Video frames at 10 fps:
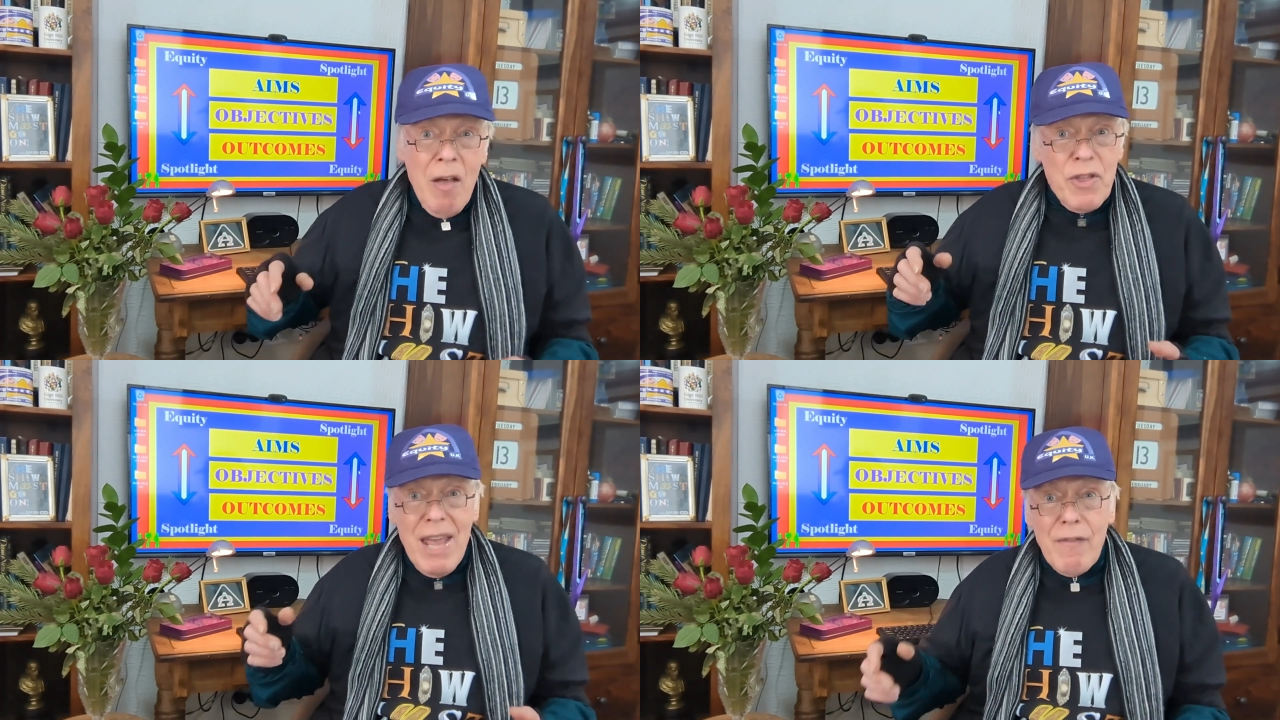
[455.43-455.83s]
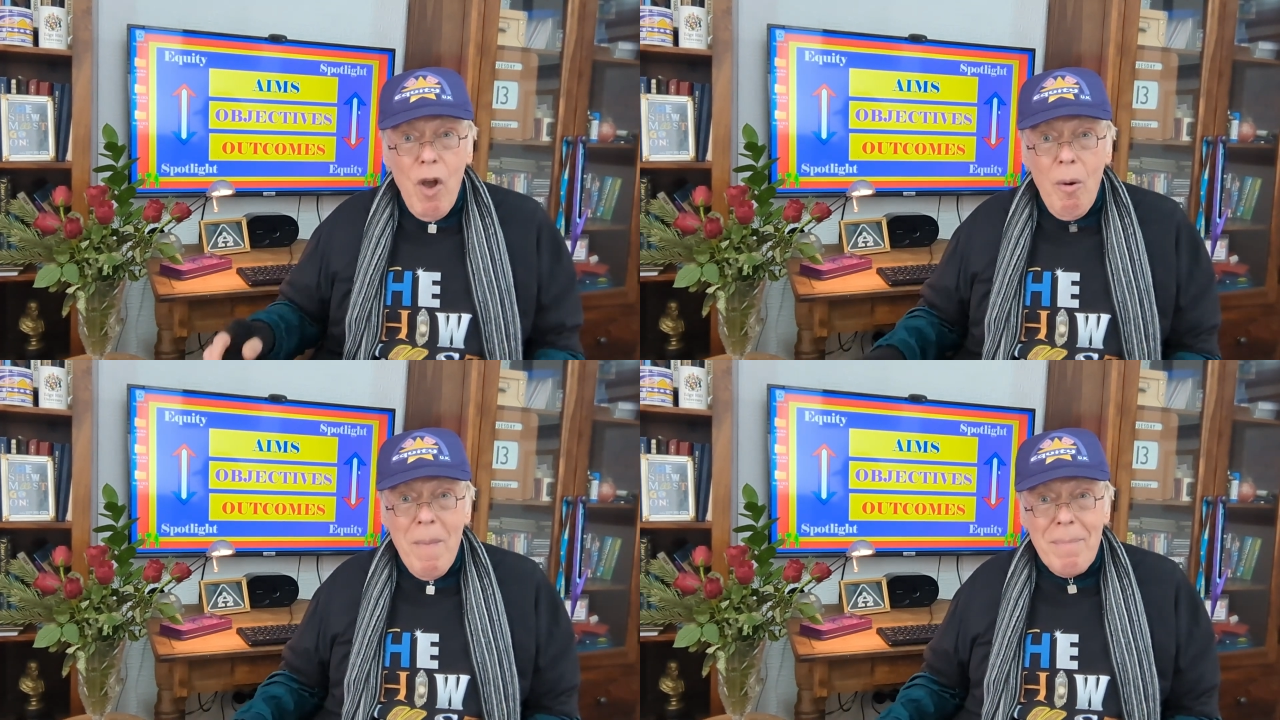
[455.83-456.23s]
They've
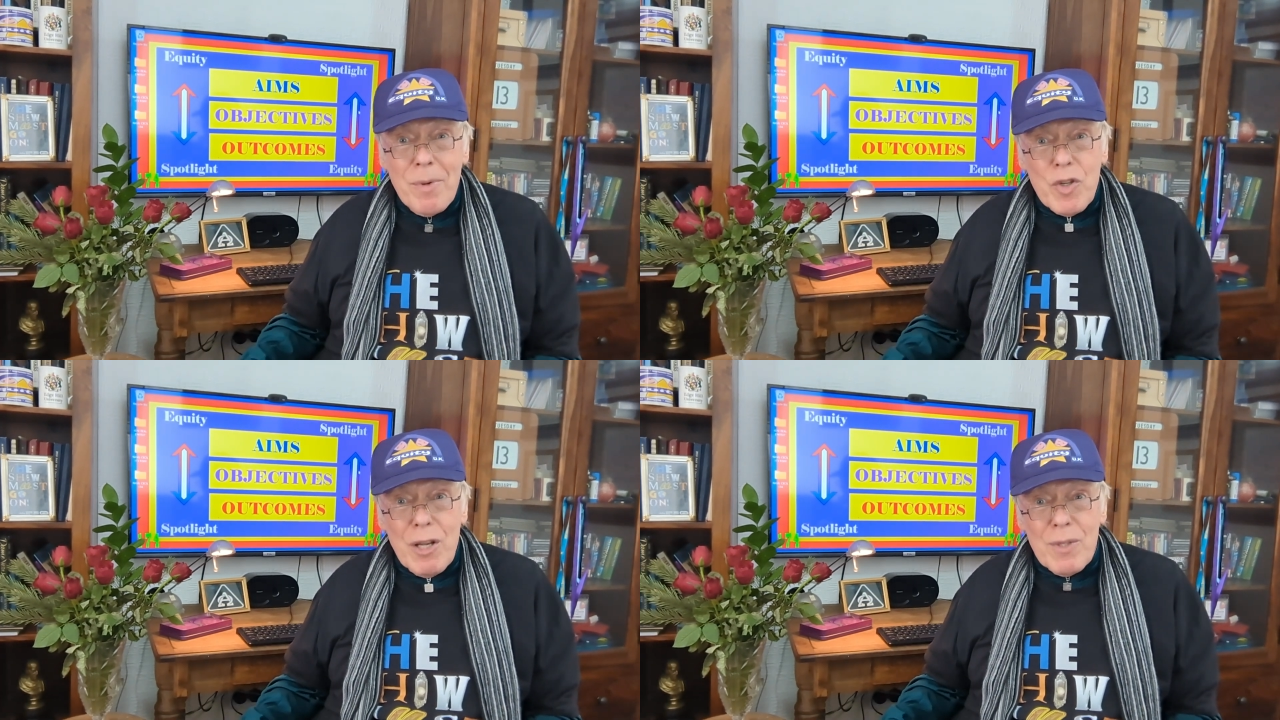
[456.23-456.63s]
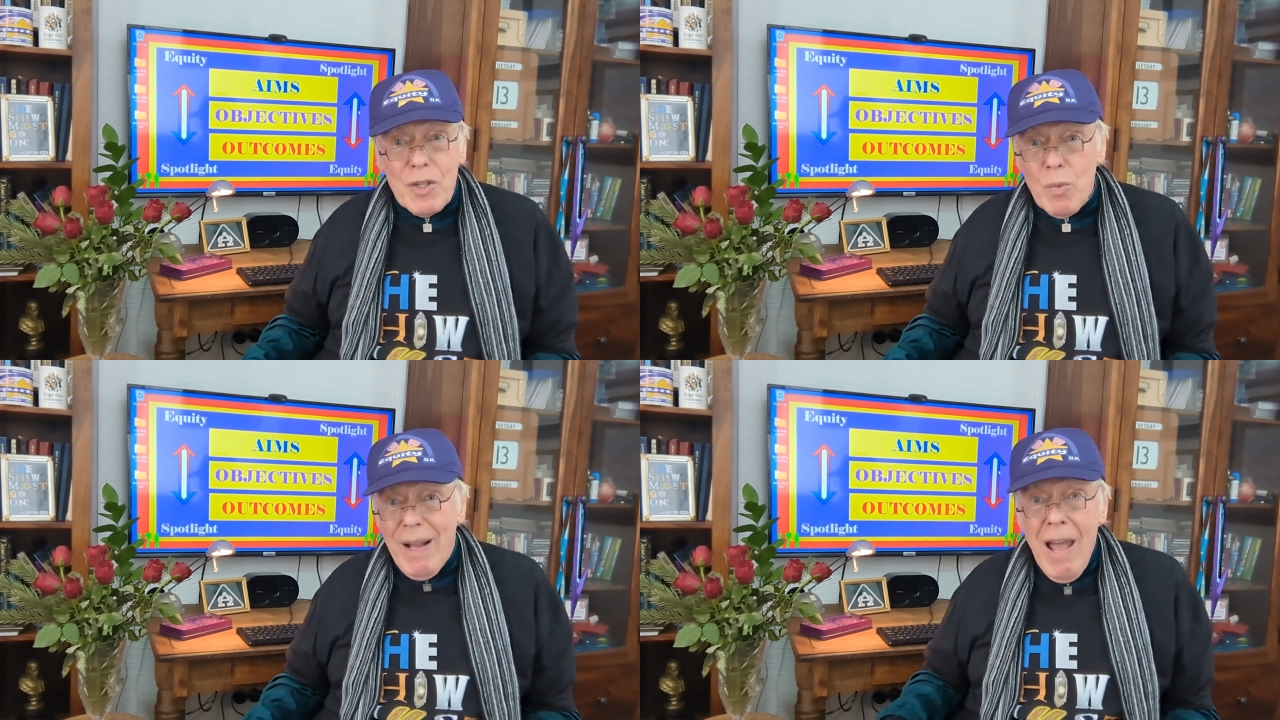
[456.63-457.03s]
got memberships
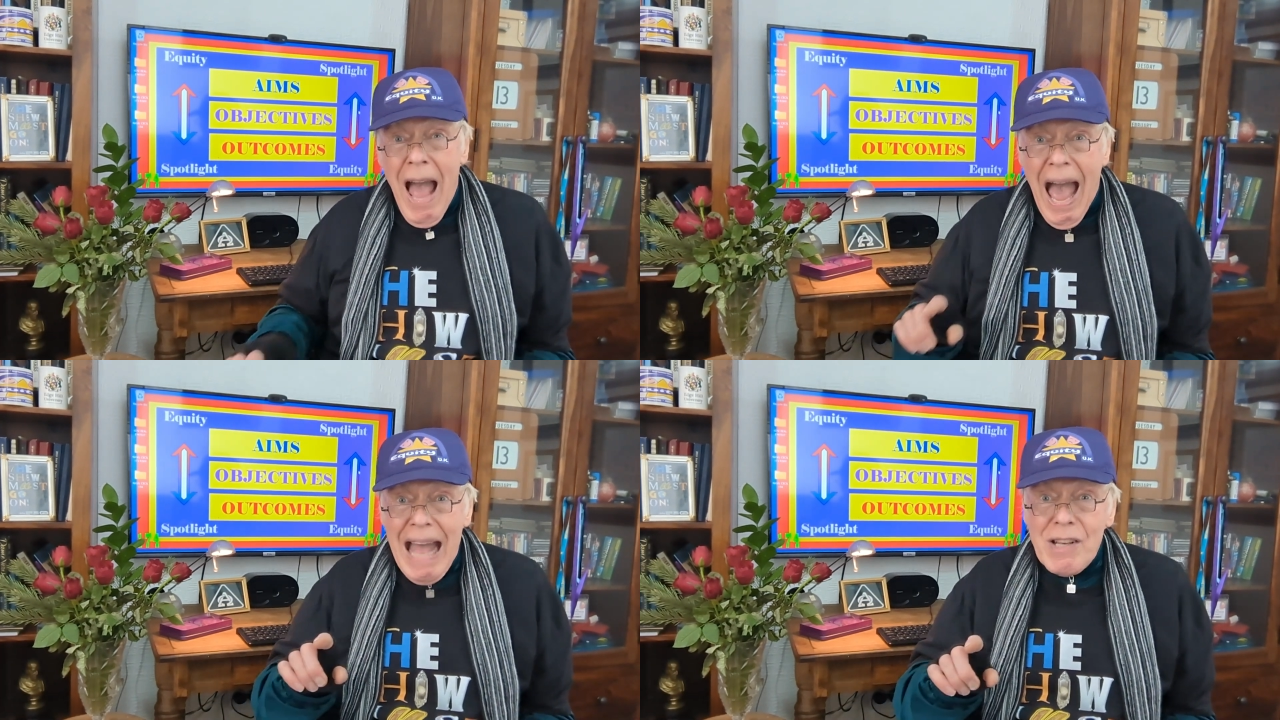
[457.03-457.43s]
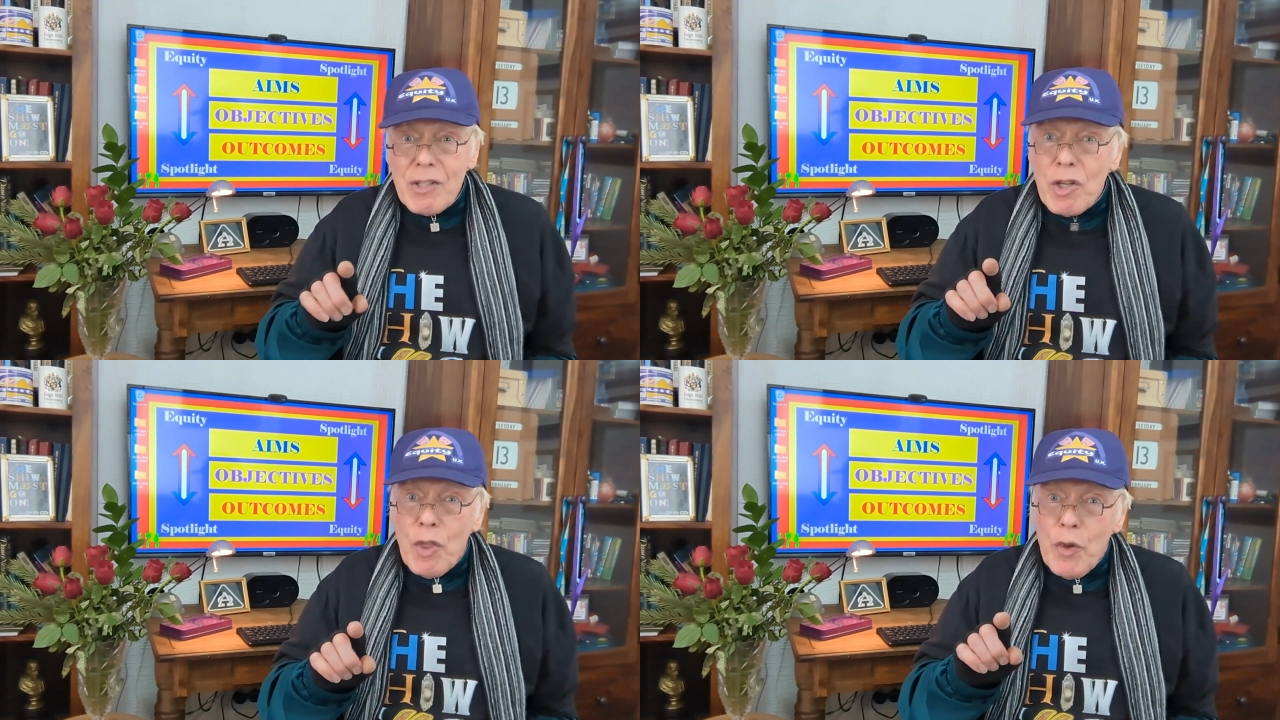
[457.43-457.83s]
as well, and
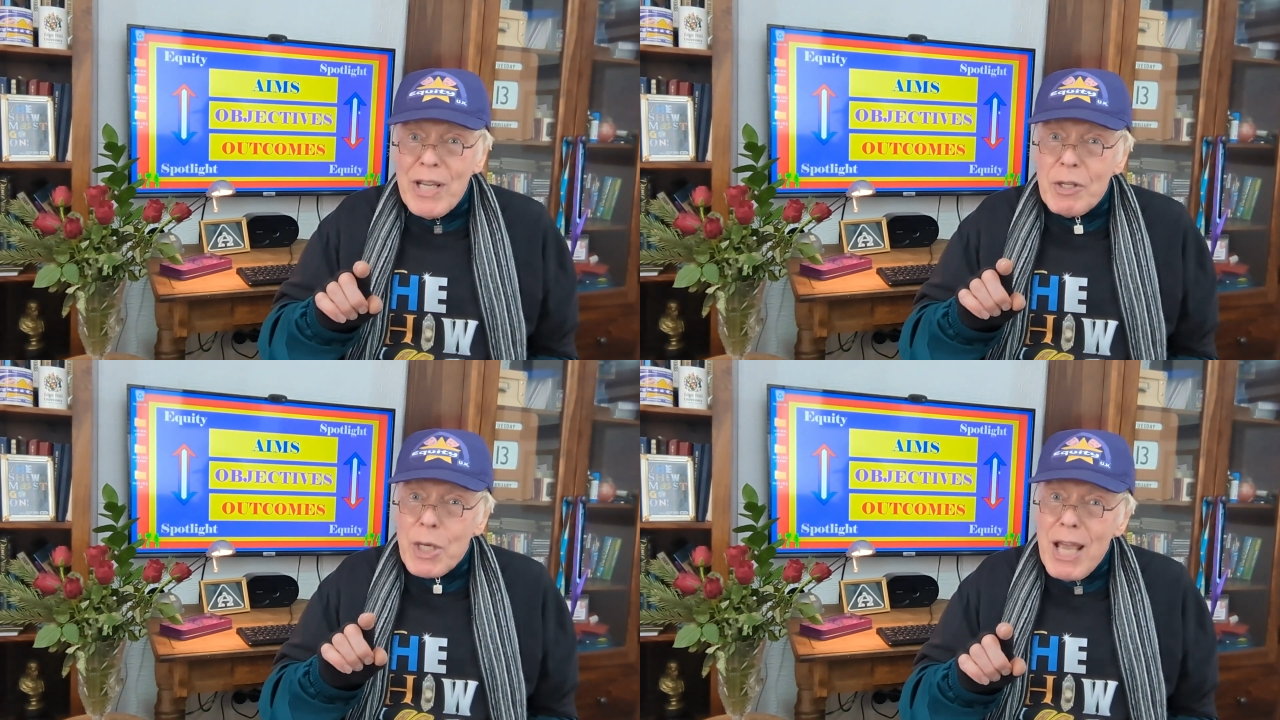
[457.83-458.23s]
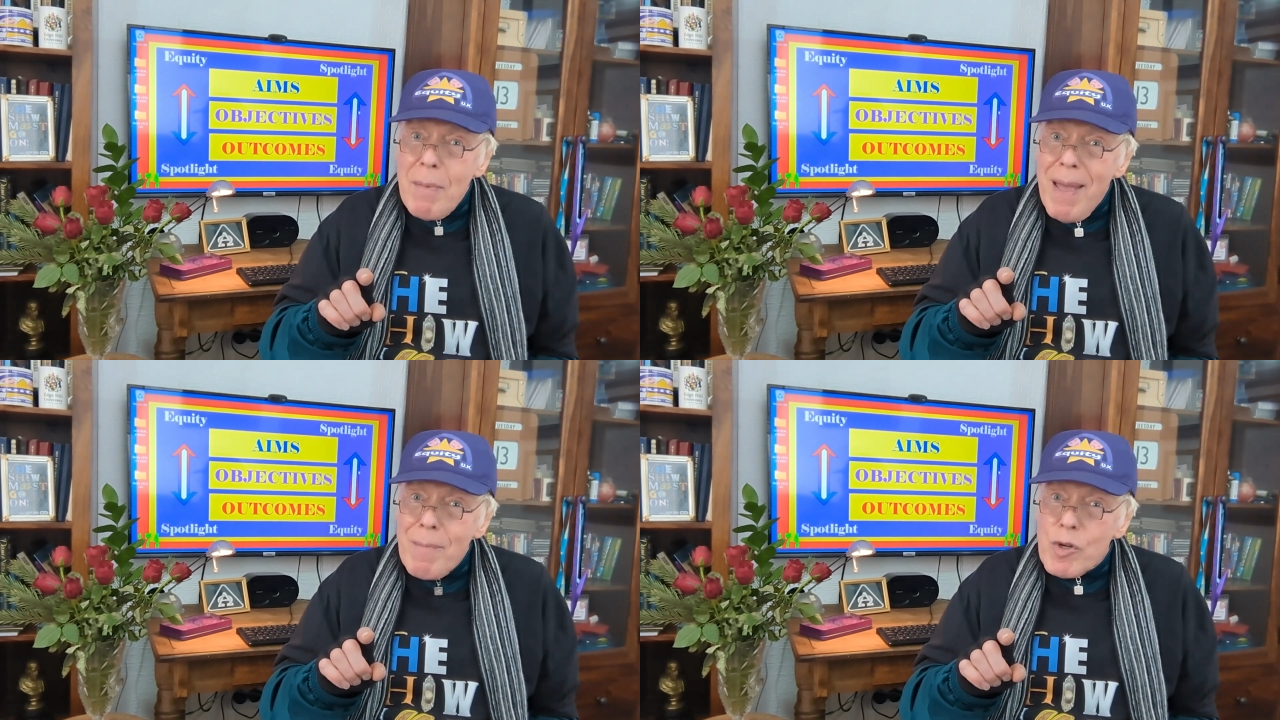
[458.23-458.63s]
it's a 3-tier
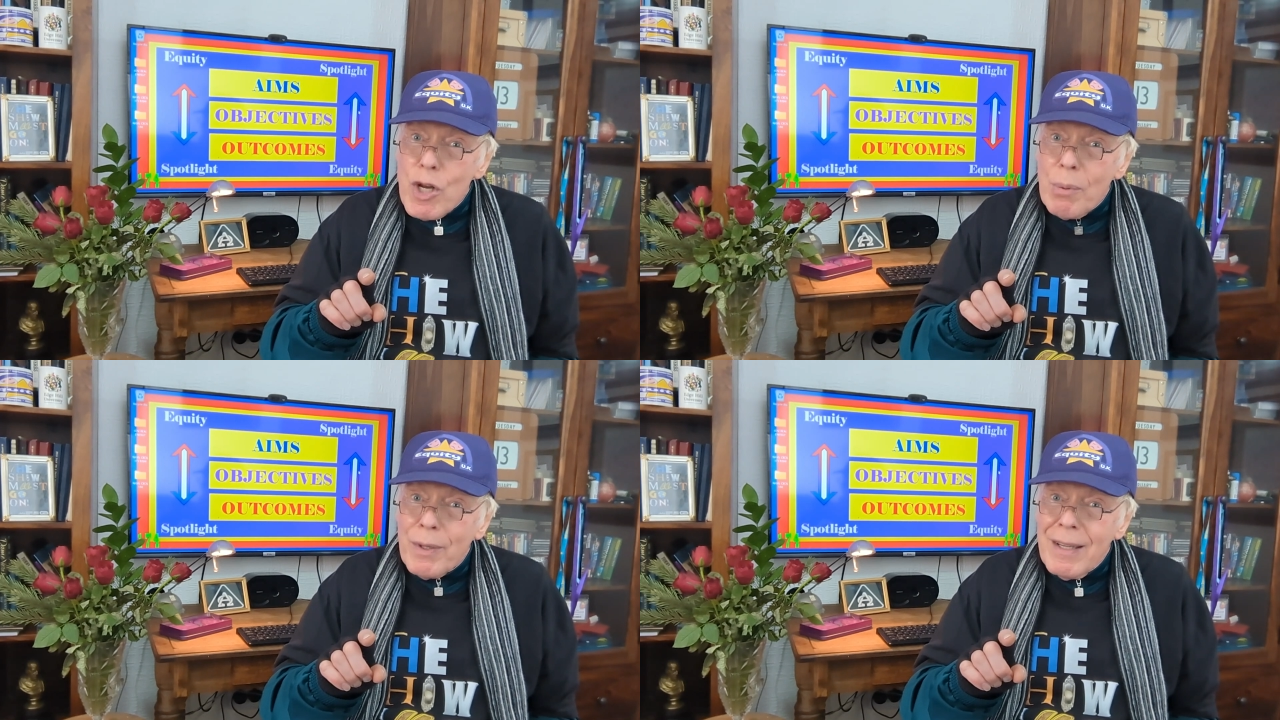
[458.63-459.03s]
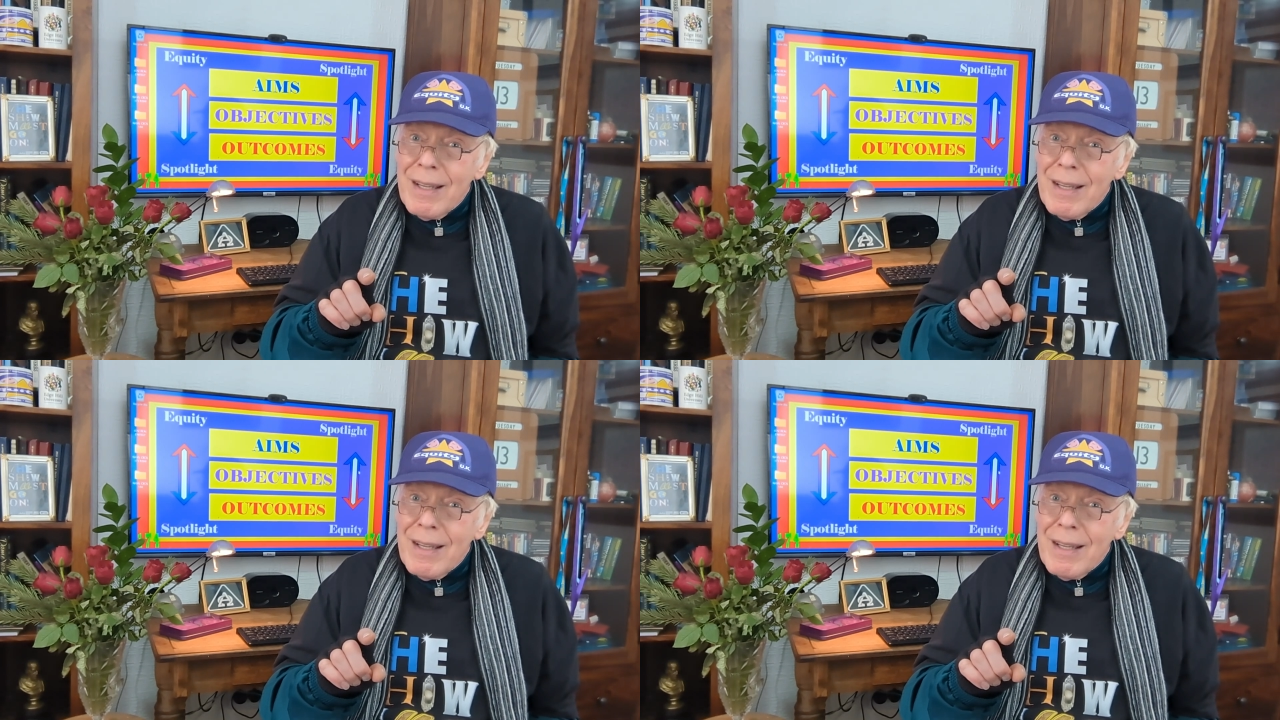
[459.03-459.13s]
membership.